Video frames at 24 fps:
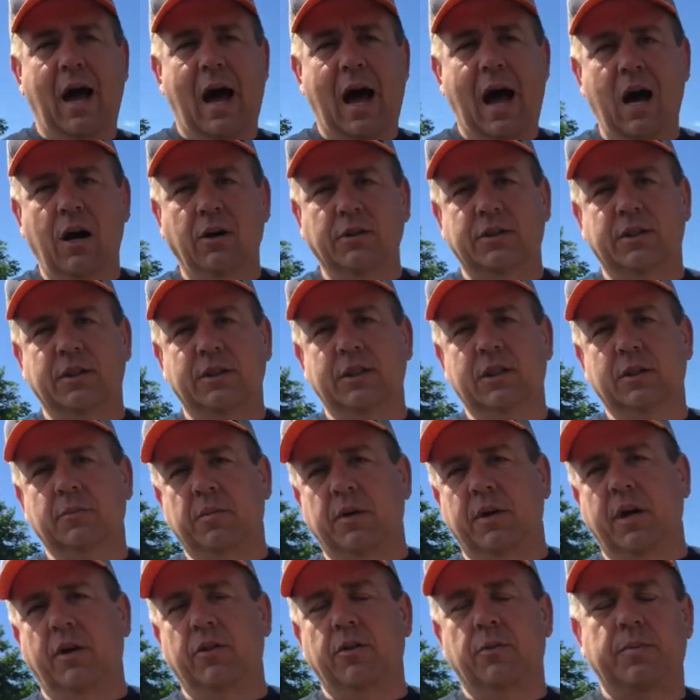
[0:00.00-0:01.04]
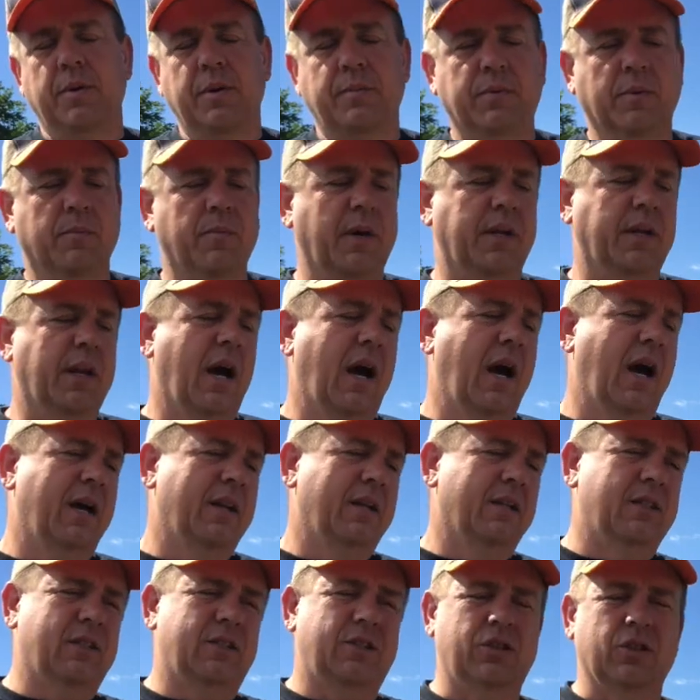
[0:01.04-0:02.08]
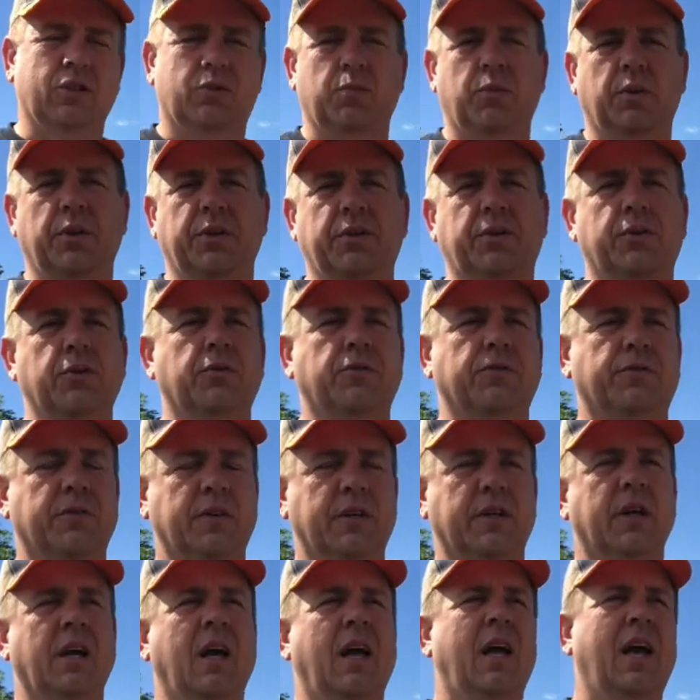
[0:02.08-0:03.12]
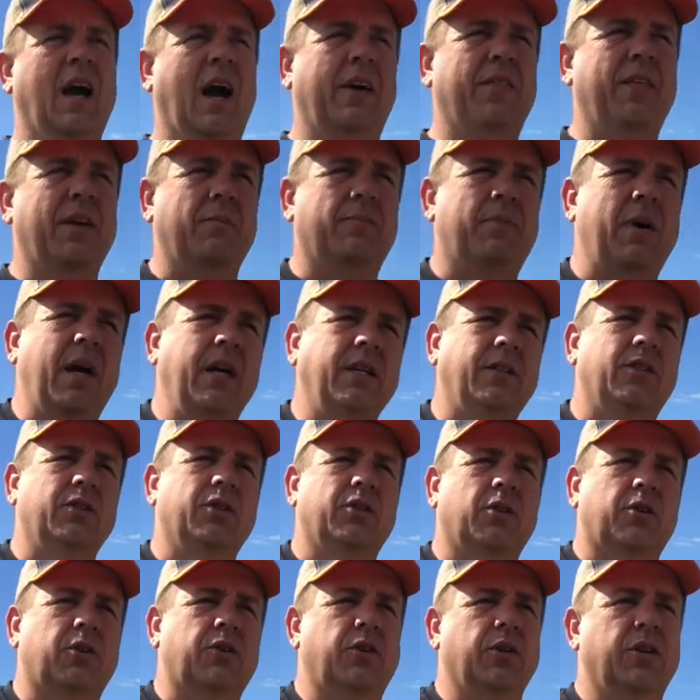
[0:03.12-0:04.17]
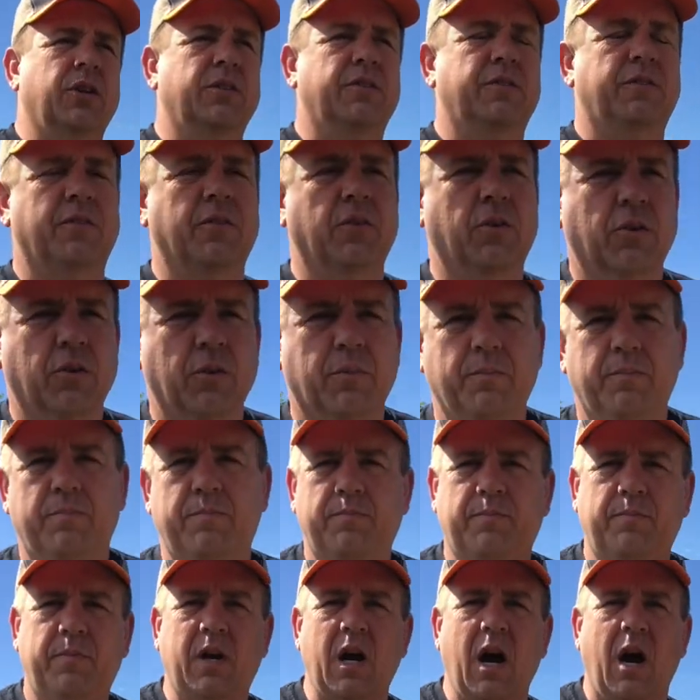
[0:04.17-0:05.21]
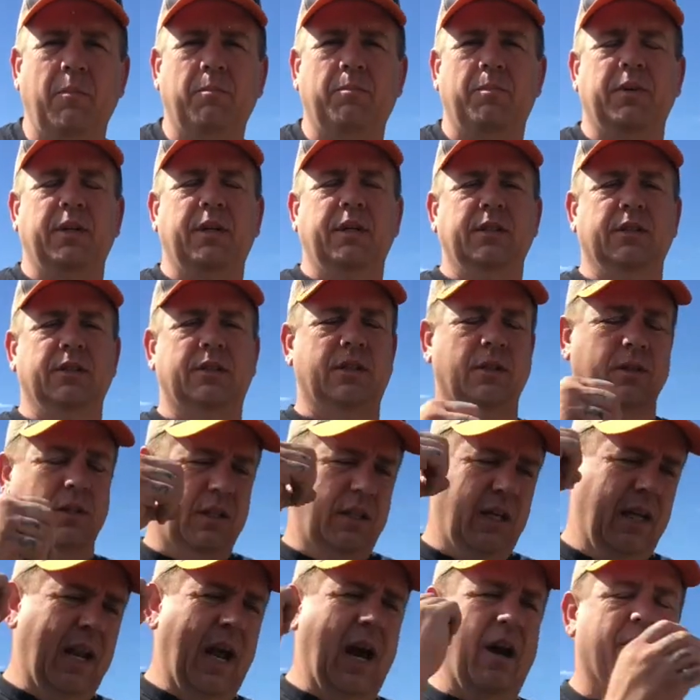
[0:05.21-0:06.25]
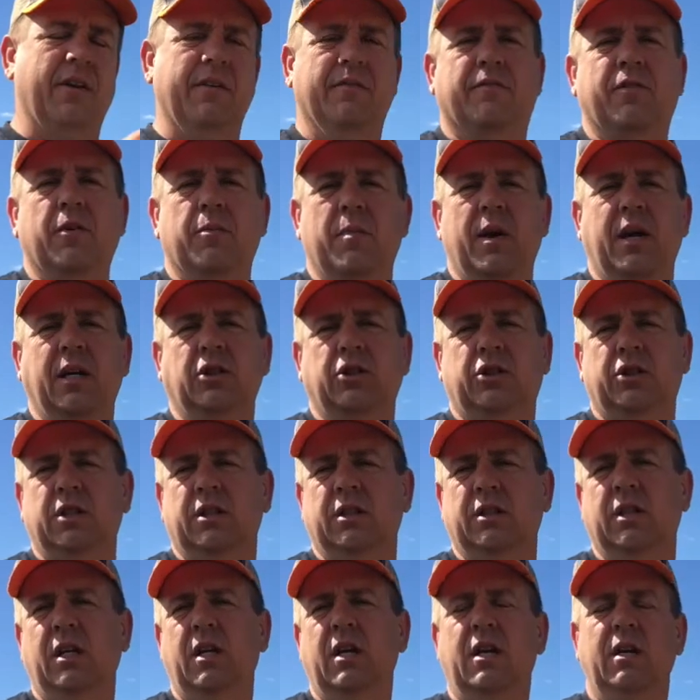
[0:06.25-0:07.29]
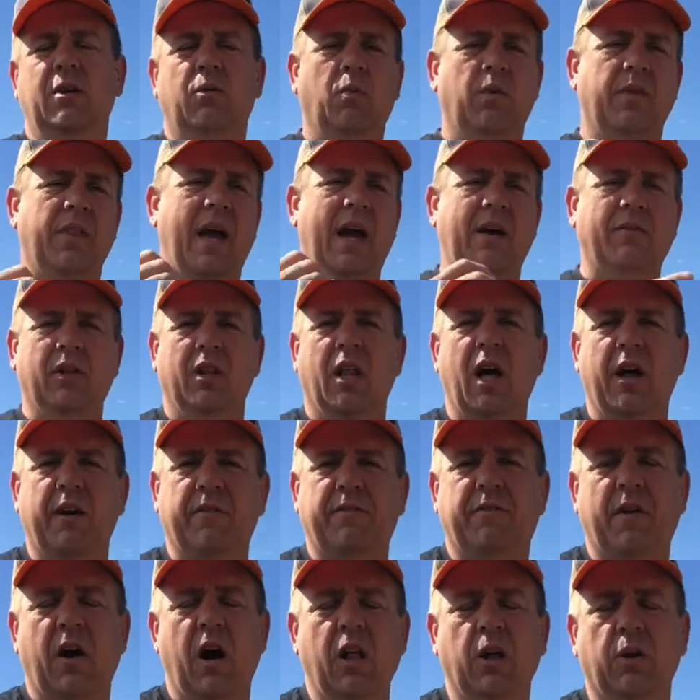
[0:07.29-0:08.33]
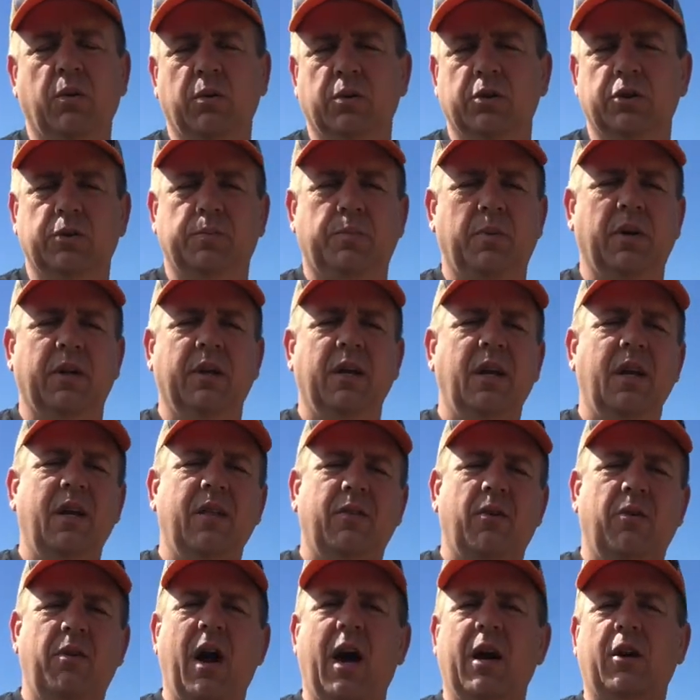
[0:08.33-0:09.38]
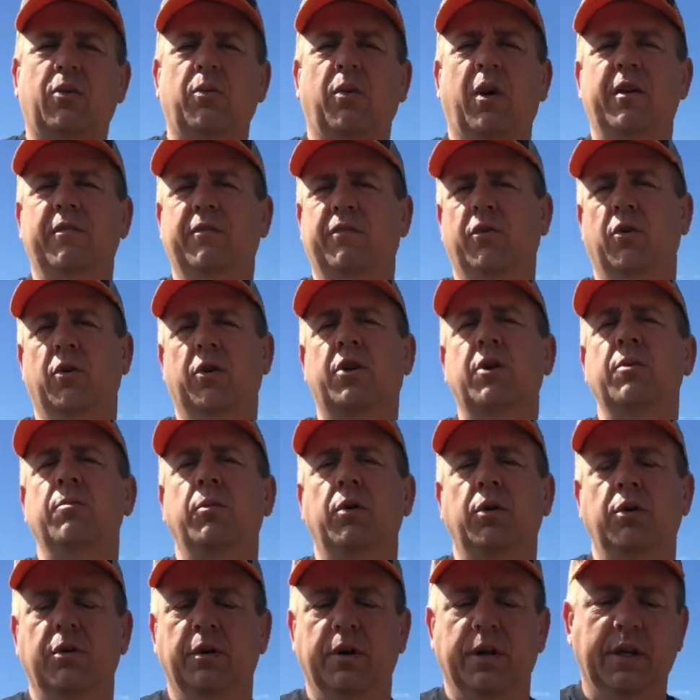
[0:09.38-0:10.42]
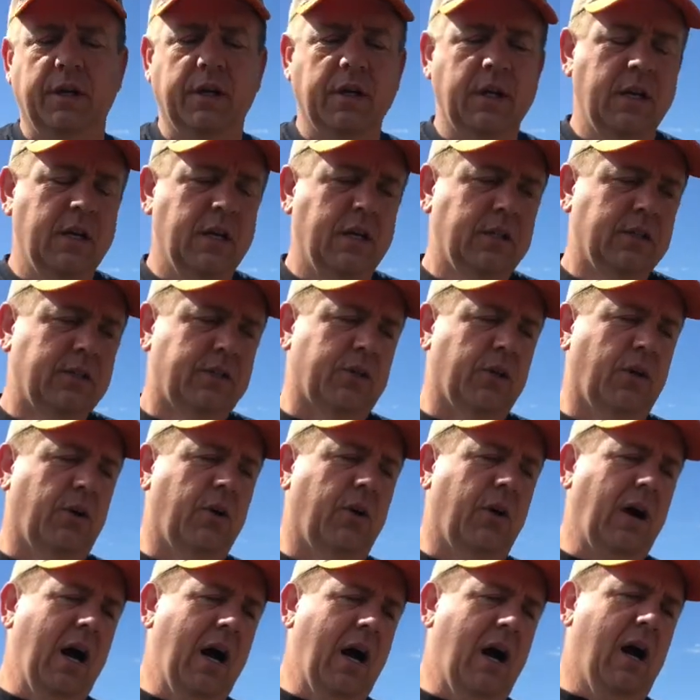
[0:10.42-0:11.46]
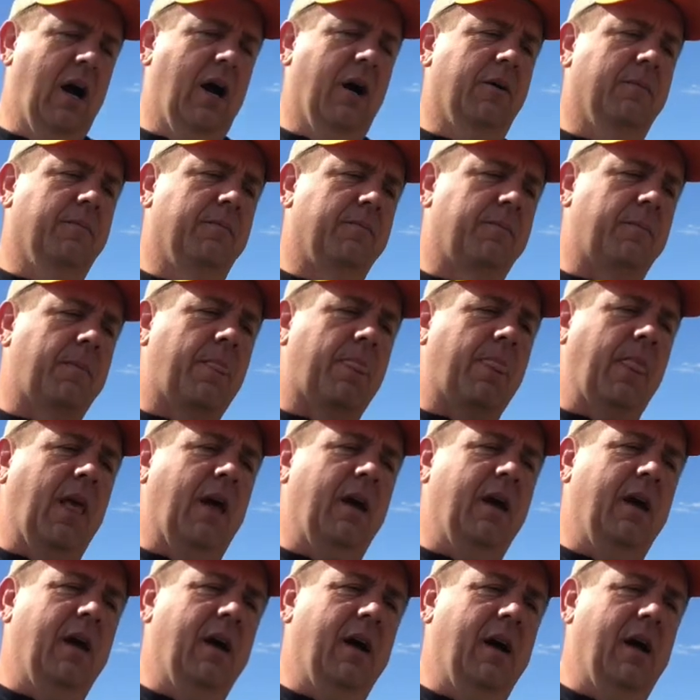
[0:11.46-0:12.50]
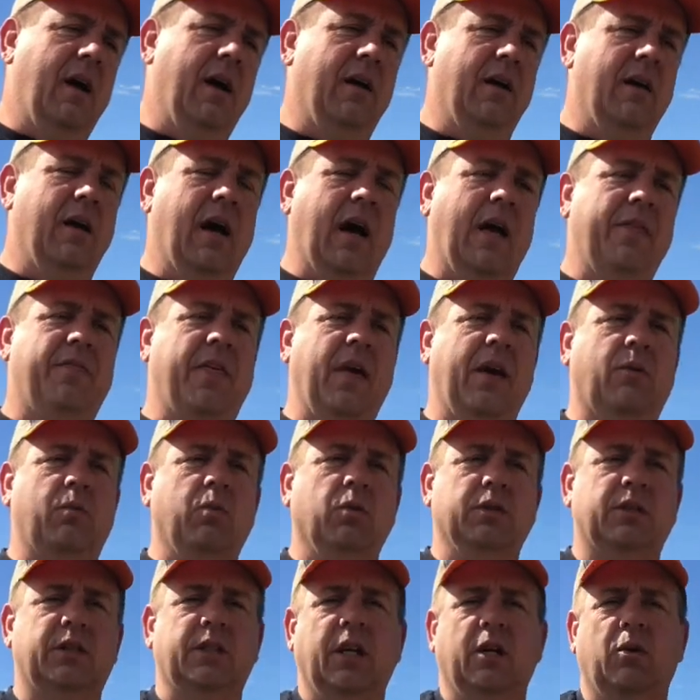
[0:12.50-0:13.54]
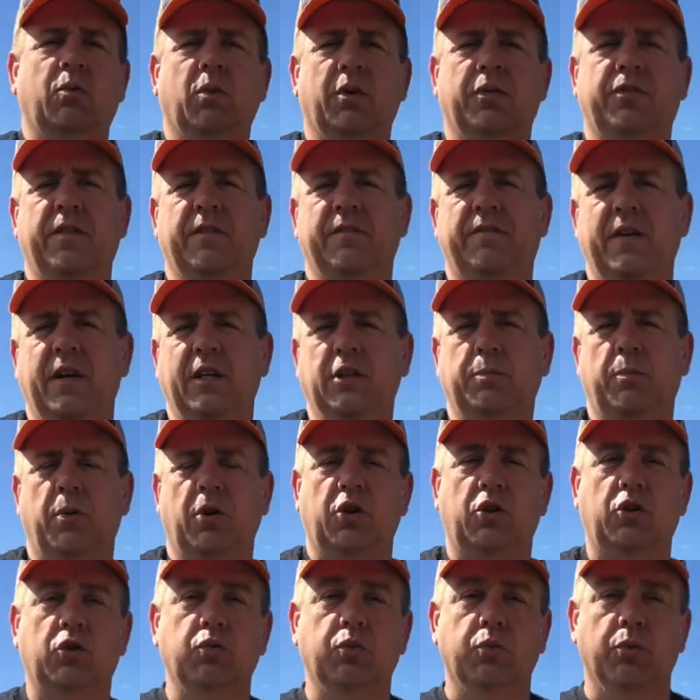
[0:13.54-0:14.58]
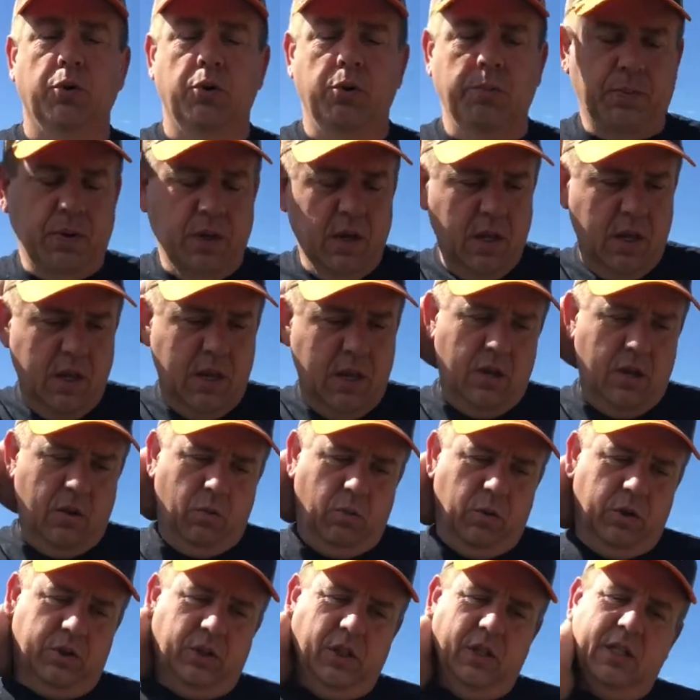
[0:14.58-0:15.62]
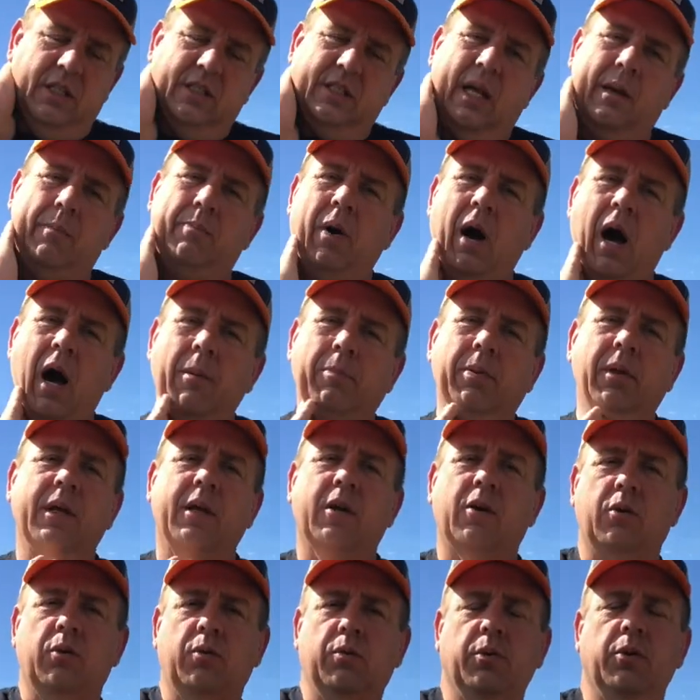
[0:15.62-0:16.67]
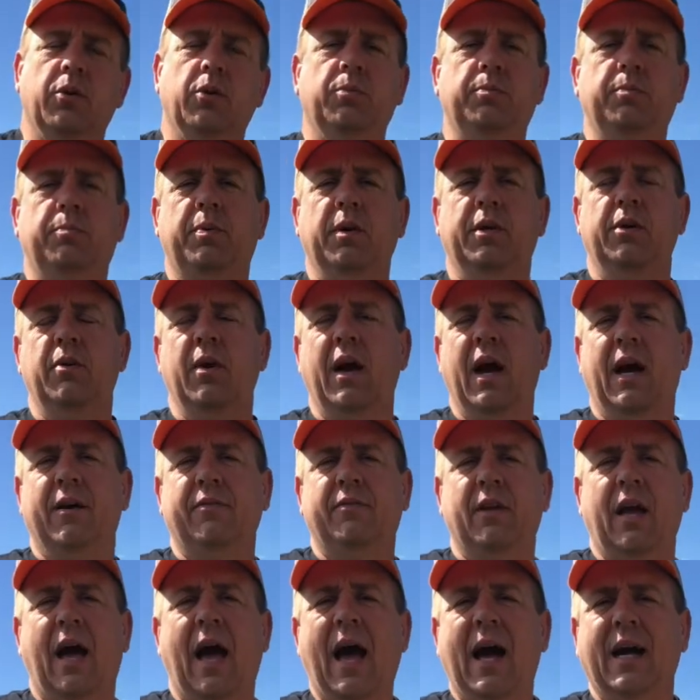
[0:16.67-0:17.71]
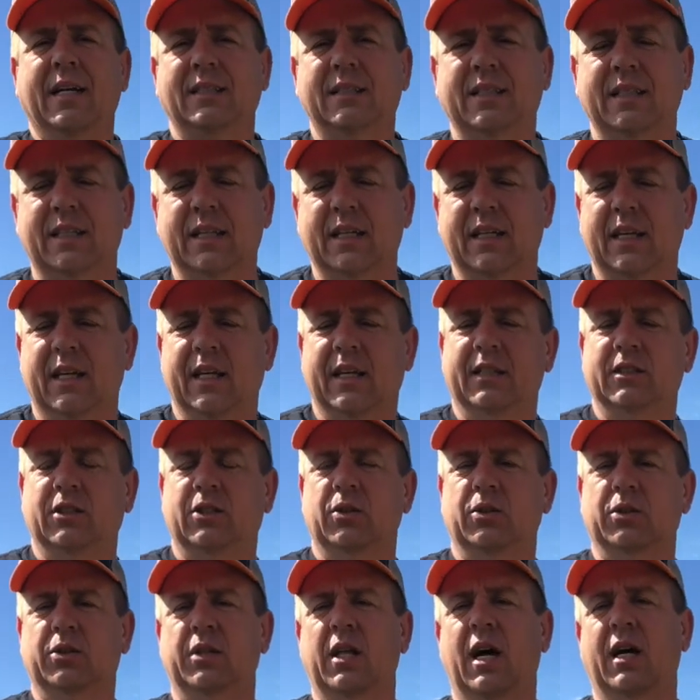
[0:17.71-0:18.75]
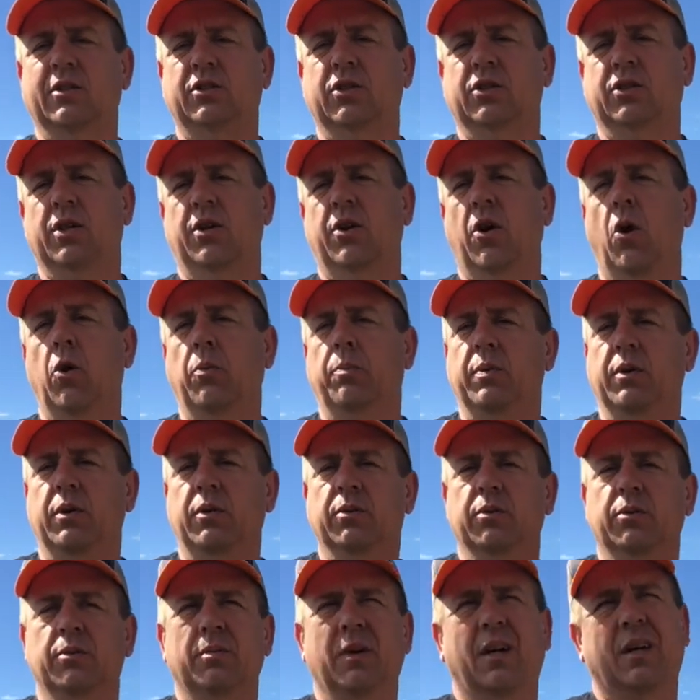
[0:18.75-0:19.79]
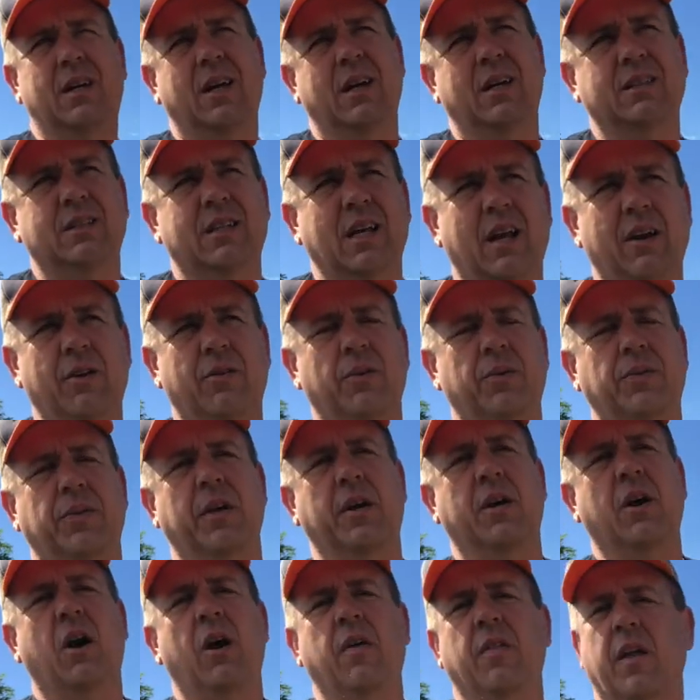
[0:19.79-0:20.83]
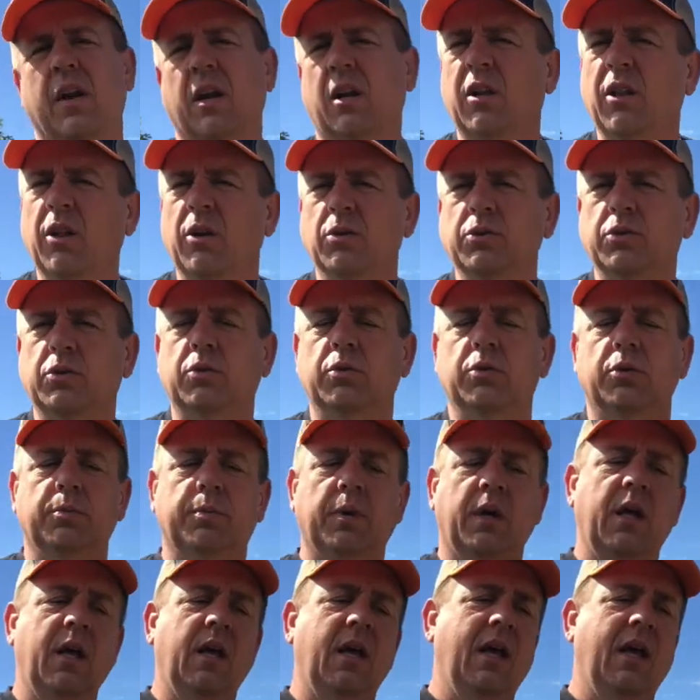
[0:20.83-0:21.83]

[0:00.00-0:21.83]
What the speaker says: I'll see it, but other people may not. It's just really goofy. I think pages are good for companies to get out information when they have a lot of followers, but they're not great for a community. So I think we'll stick with the Facebook group, which it is a public group, but you have to ask to get in it. So it's not just an open group, I guess. I don't know what they call that, a closed group.